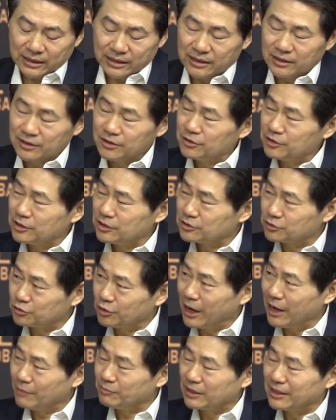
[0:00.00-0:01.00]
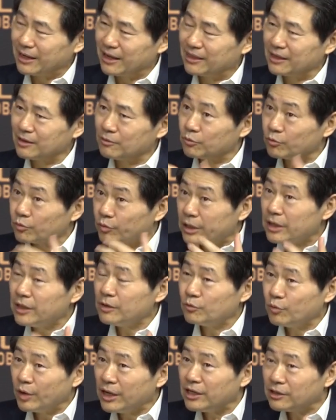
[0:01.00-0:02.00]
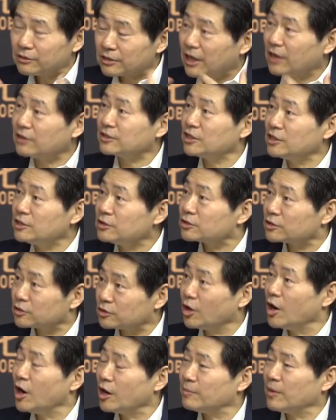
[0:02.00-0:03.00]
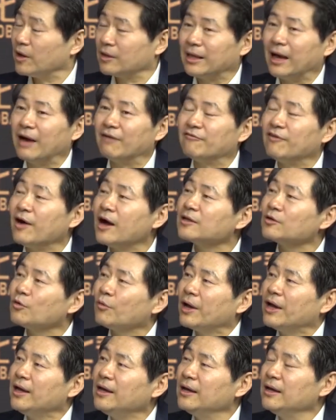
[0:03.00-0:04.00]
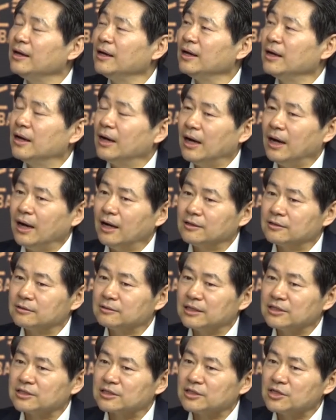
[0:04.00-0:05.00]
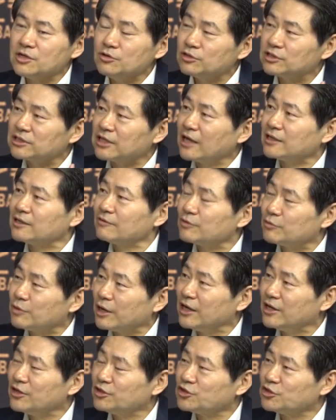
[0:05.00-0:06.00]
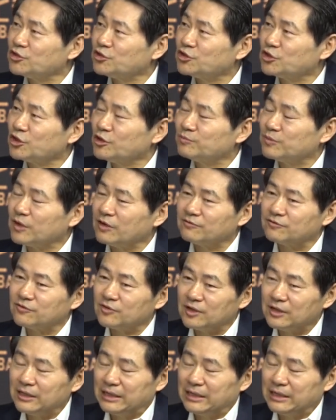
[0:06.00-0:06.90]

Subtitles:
Huiyao's trap. But I think we need to continue to talk about that. Find a way to this new set of a relationship of